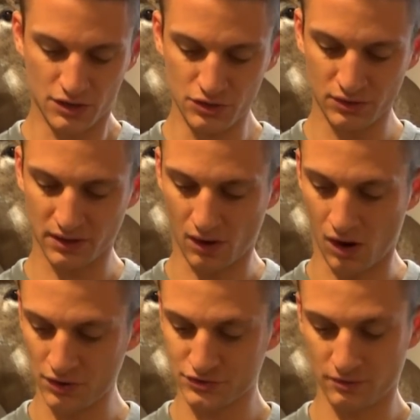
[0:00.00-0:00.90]
You can
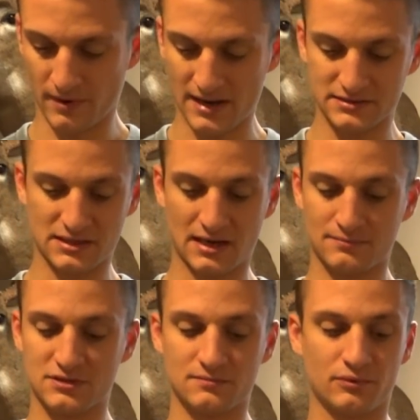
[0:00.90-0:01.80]
also buy
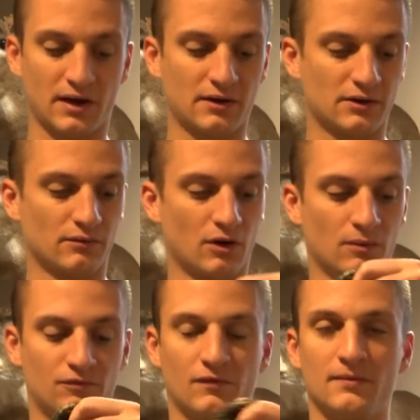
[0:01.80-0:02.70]
Samson Predator
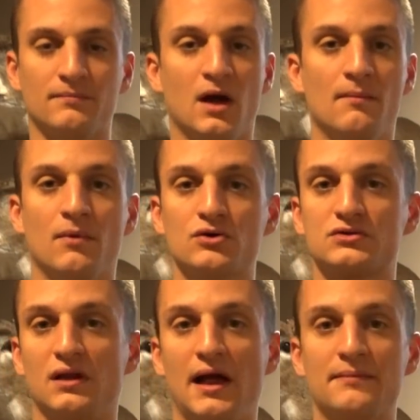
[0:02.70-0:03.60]
rope from
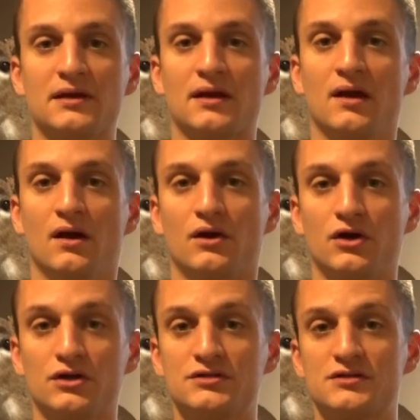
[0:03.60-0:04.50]
most climbing
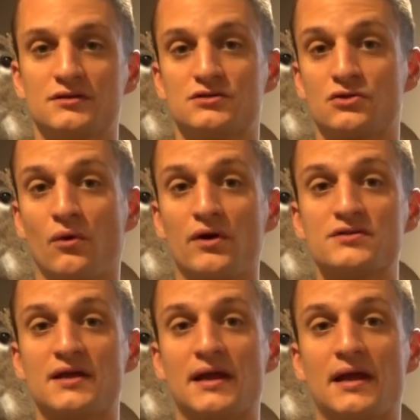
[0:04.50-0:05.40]
goods
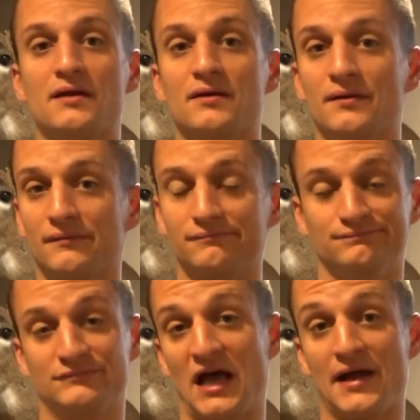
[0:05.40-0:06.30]
stores and
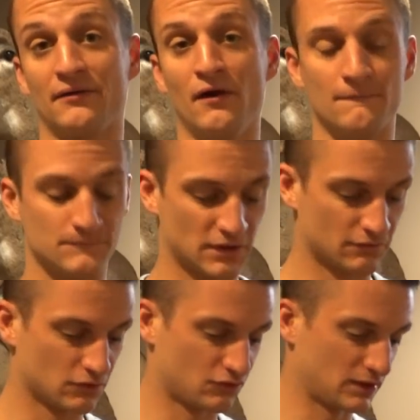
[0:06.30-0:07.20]
tie your own
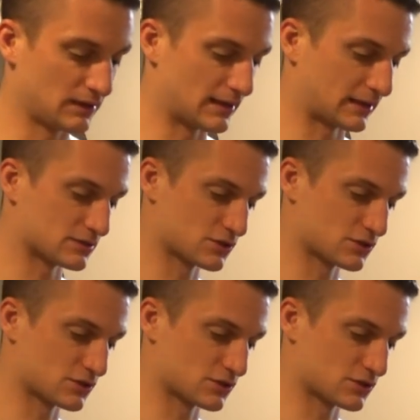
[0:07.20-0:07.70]
if you feel like it.